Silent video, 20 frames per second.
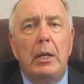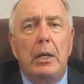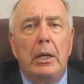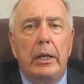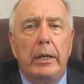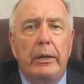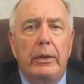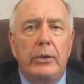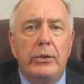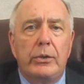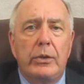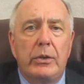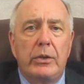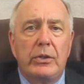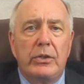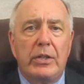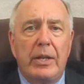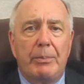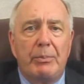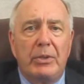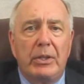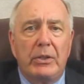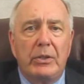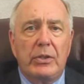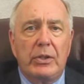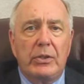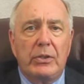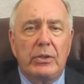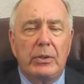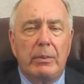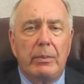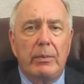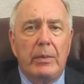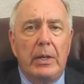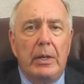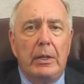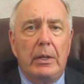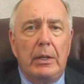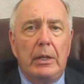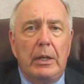and also the septic system.
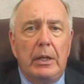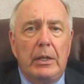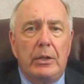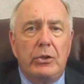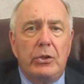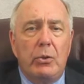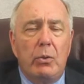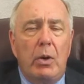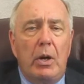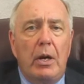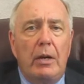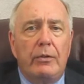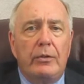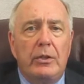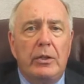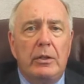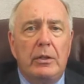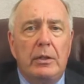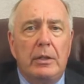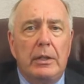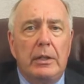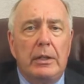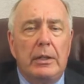And too often